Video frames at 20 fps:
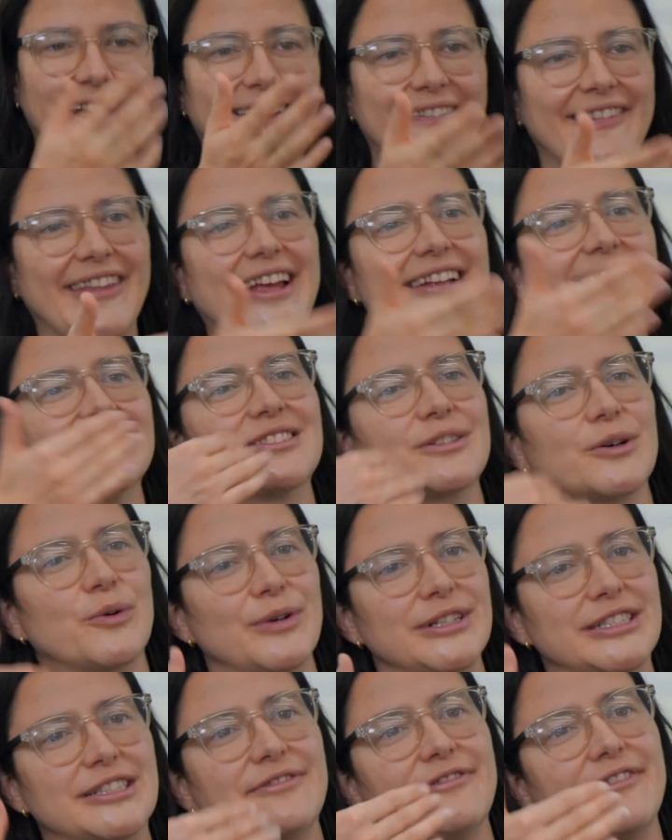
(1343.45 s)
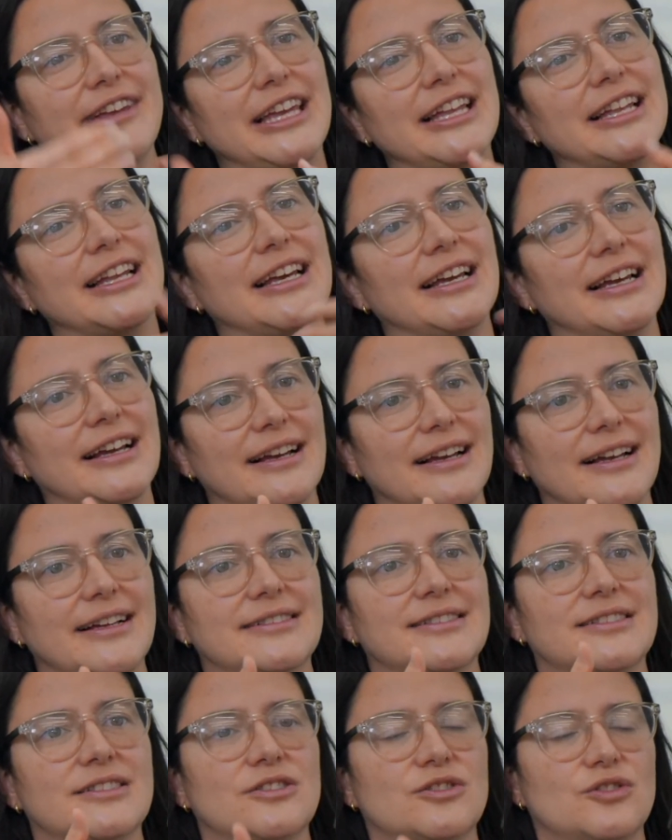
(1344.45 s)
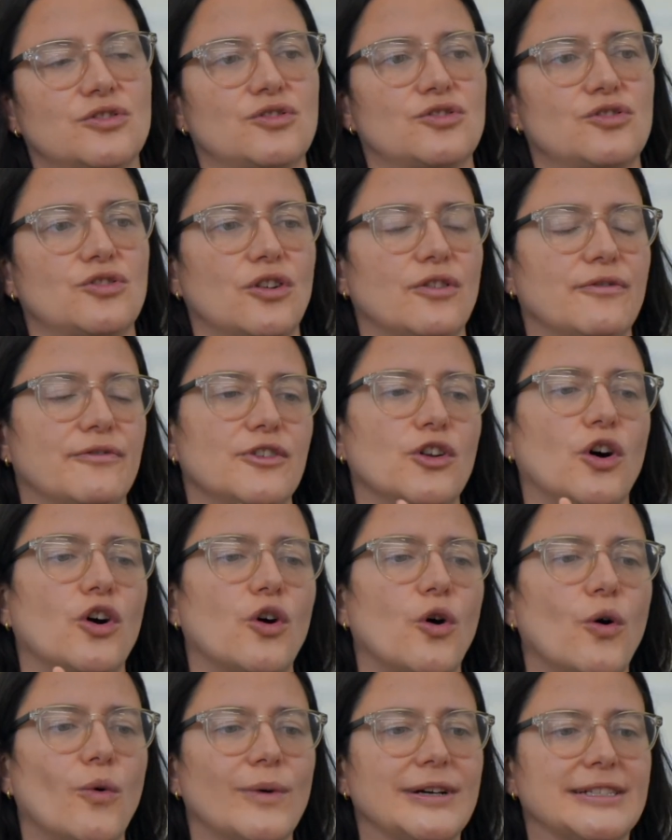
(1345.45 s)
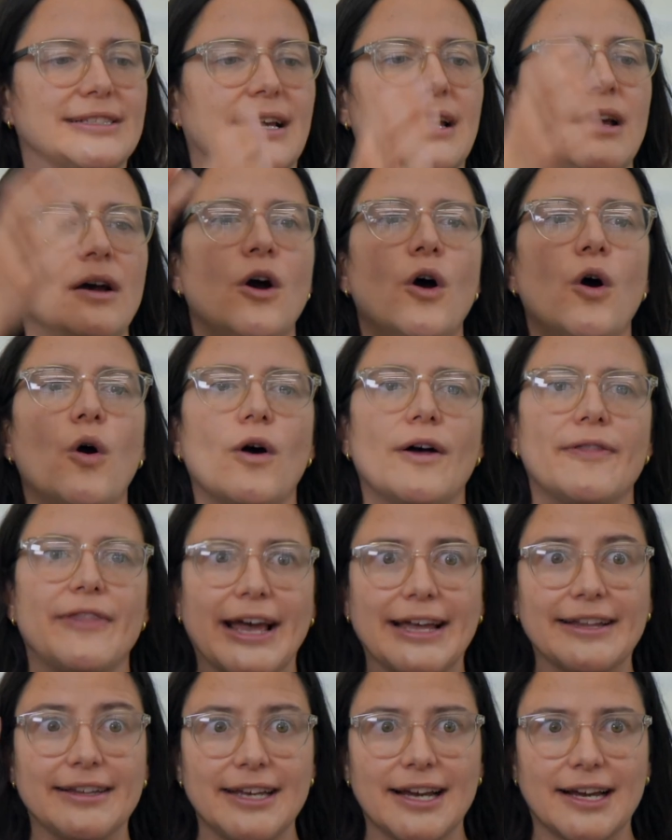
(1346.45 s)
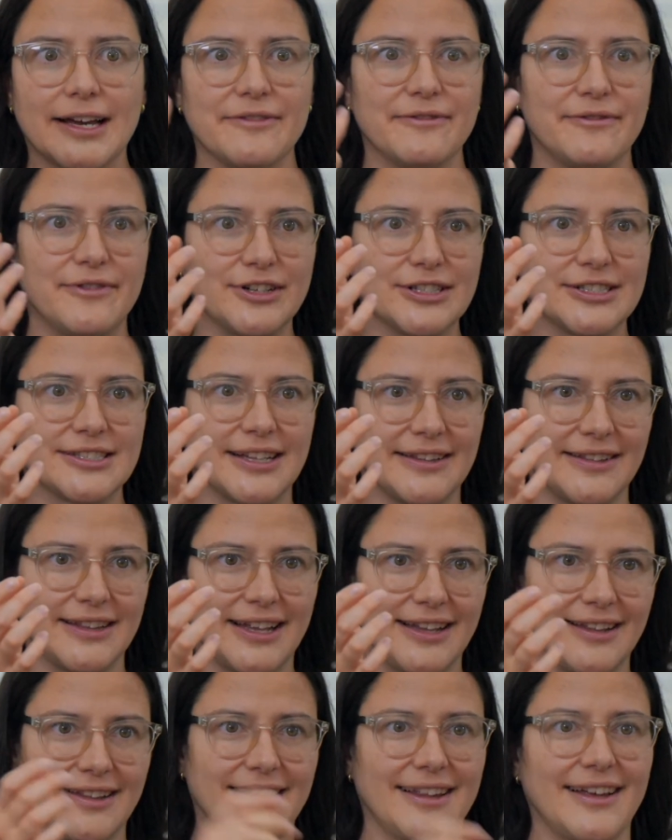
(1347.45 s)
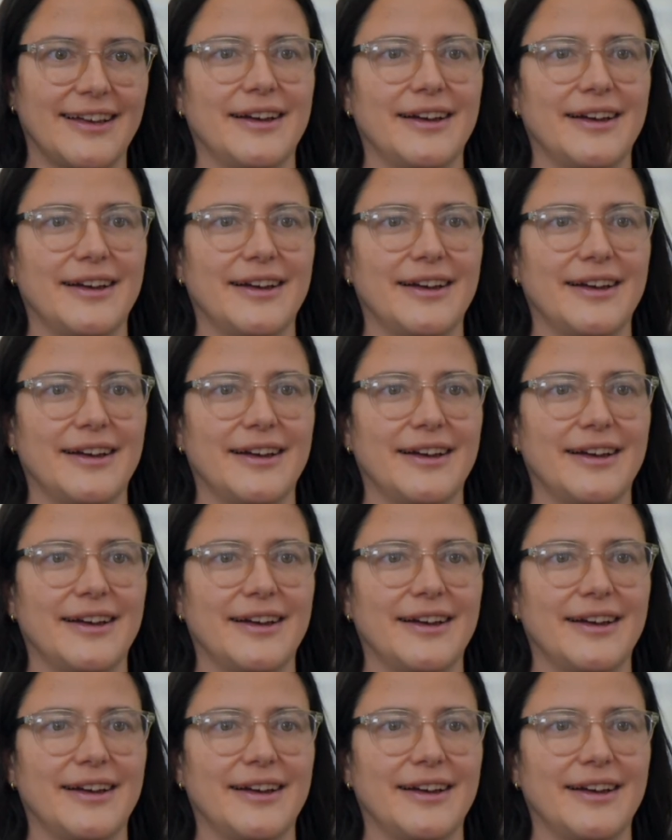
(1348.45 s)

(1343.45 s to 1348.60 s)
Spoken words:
And then so it's feeding, it's sort of not always the idea came first and then